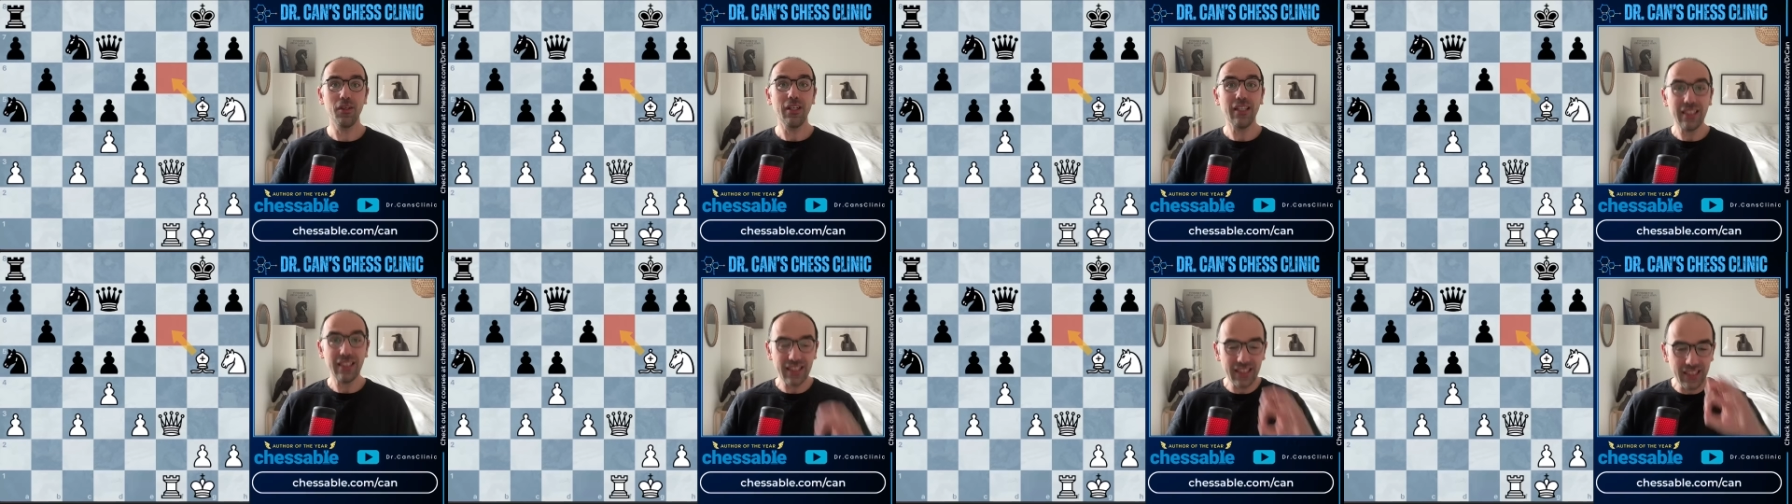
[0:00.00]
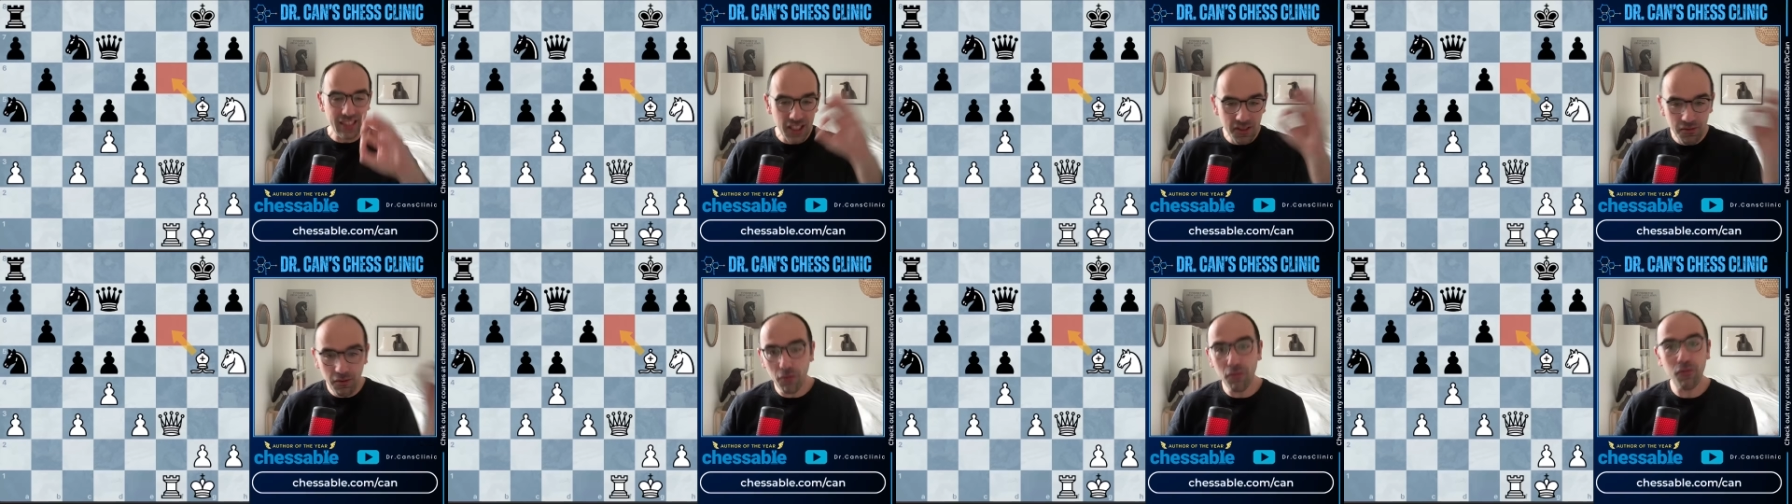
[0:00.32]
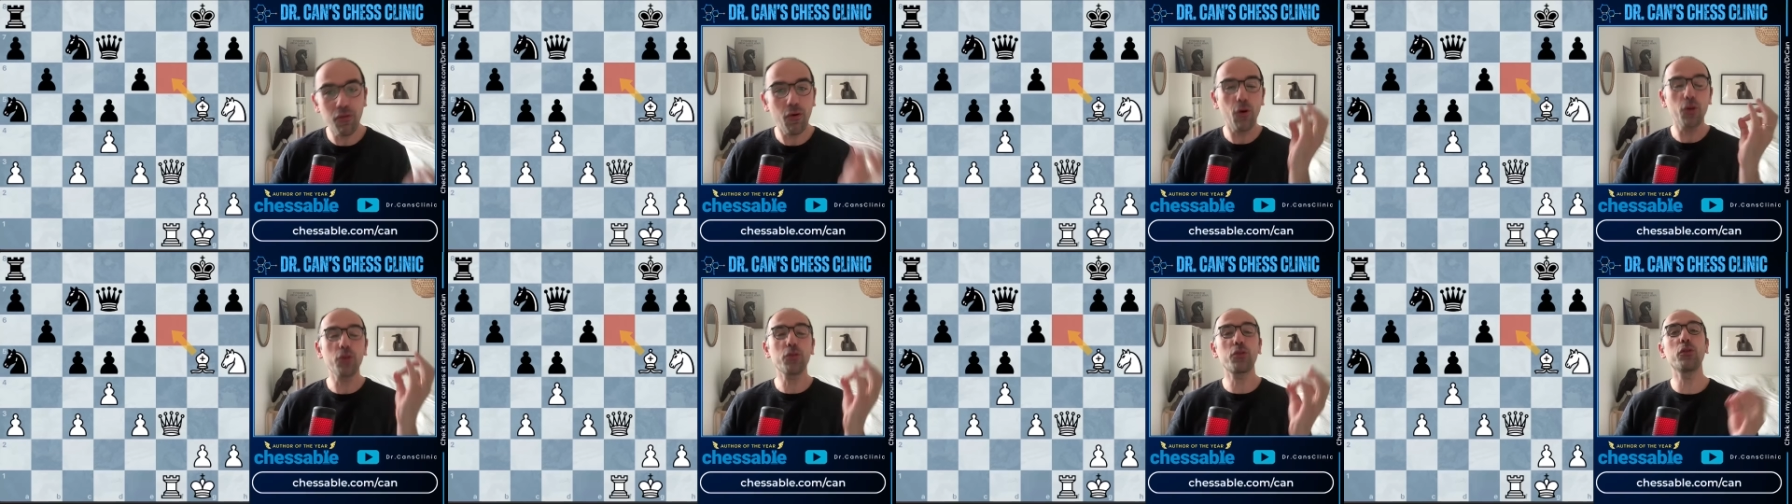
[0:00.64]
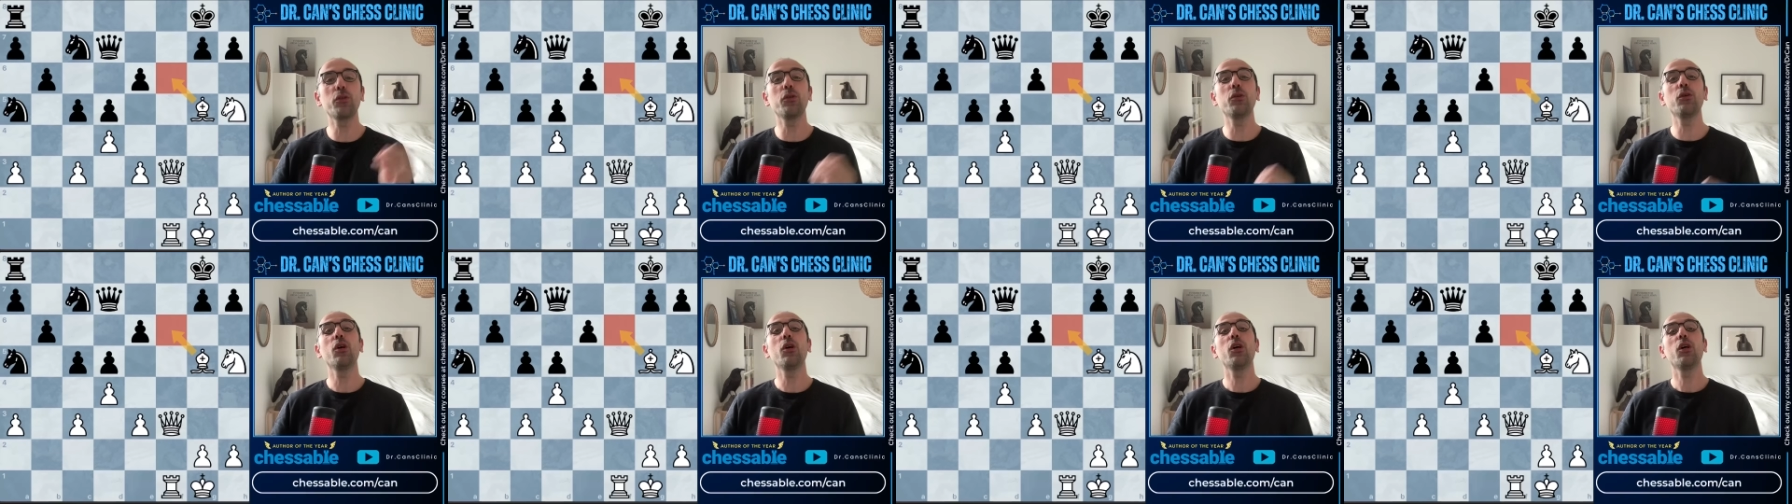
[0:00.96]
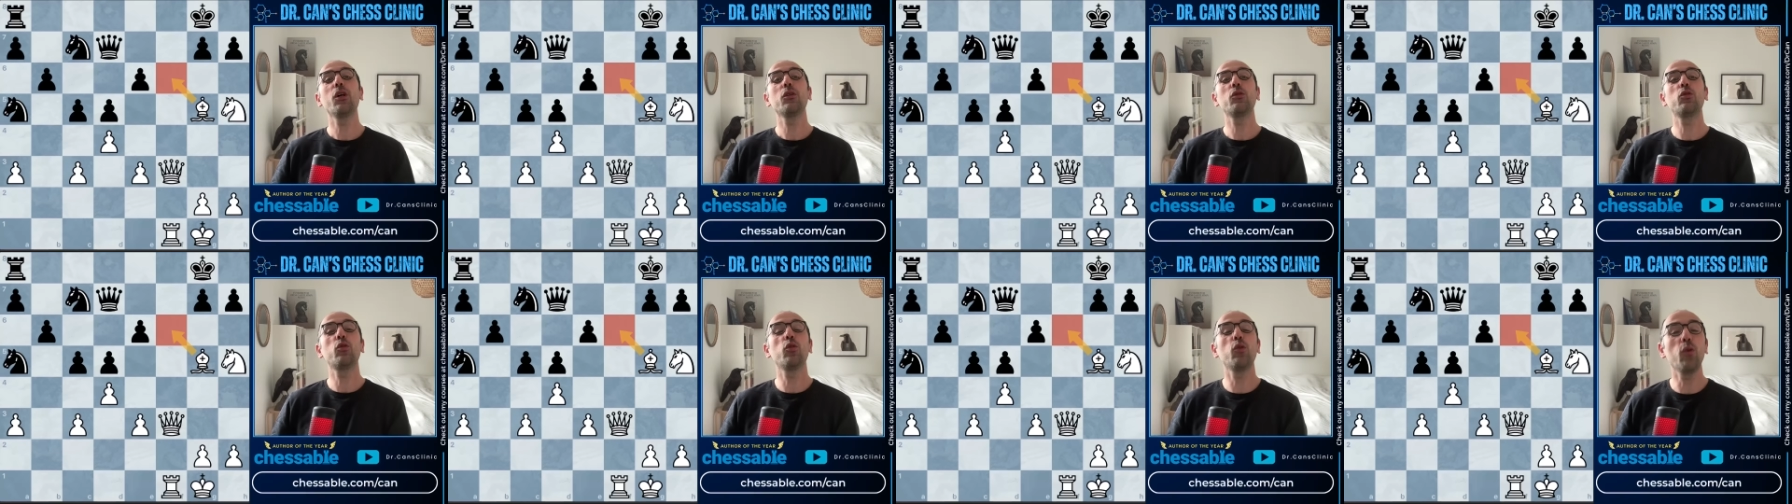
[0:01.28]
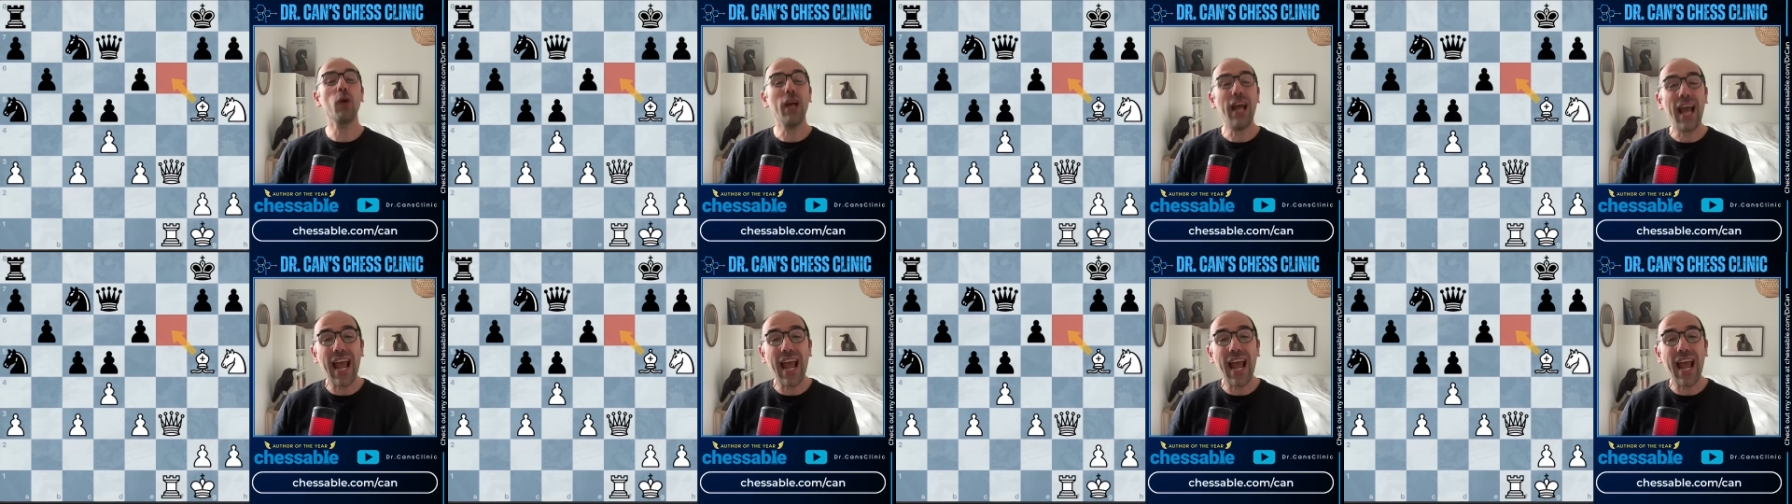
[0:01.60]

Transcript: This will force you to